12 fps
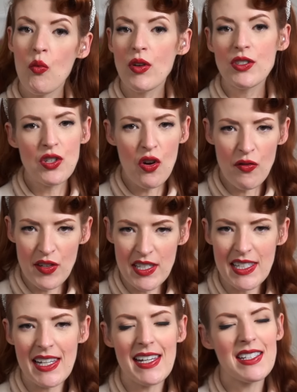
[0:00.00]
Whilst
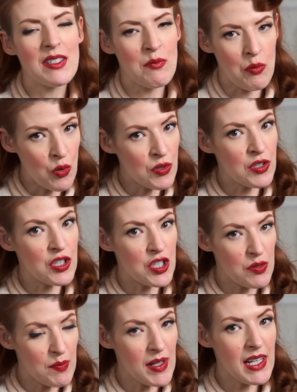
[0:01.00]
obviously it's important
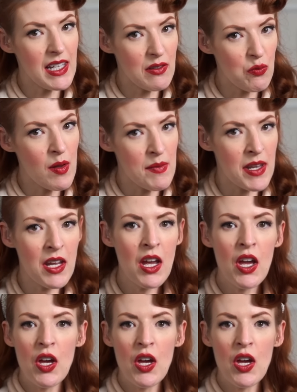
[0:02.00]
to believe women